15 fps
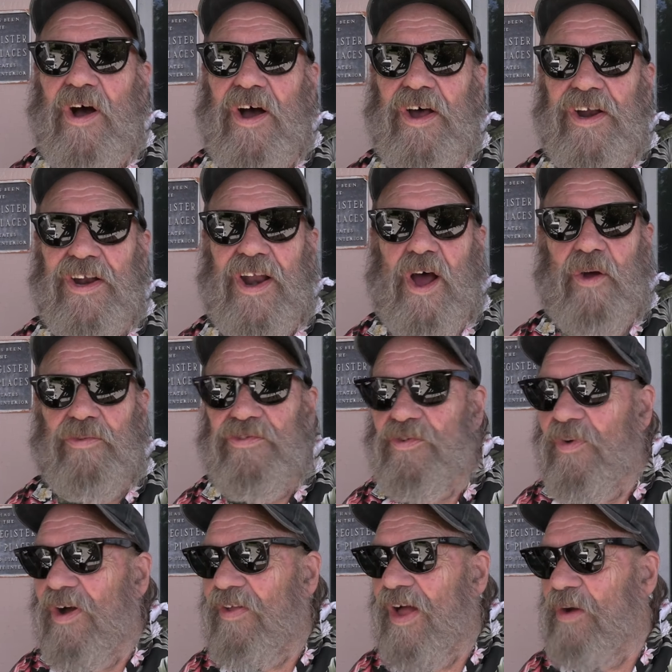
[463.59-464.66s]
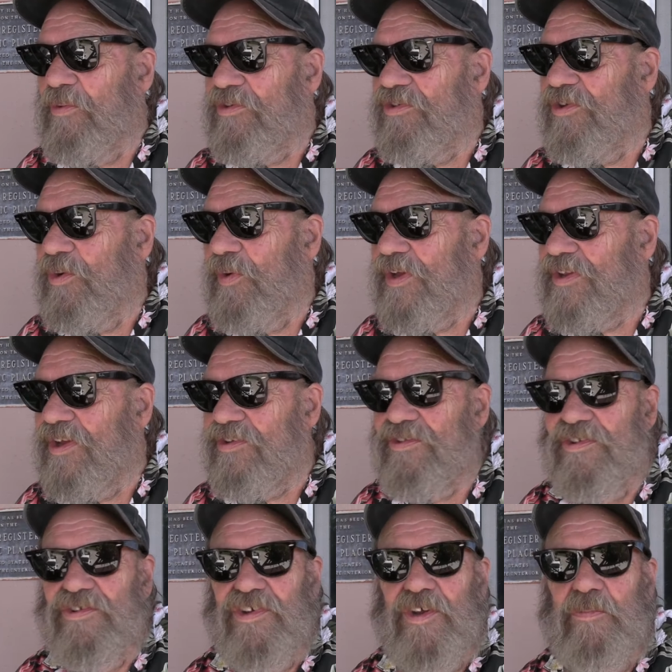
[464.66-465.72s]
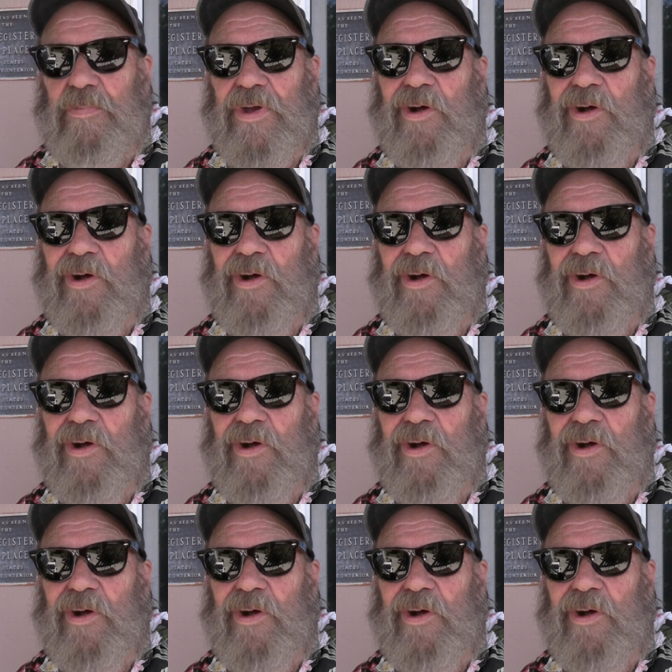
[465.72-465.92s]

unannounced while I was doing this and said,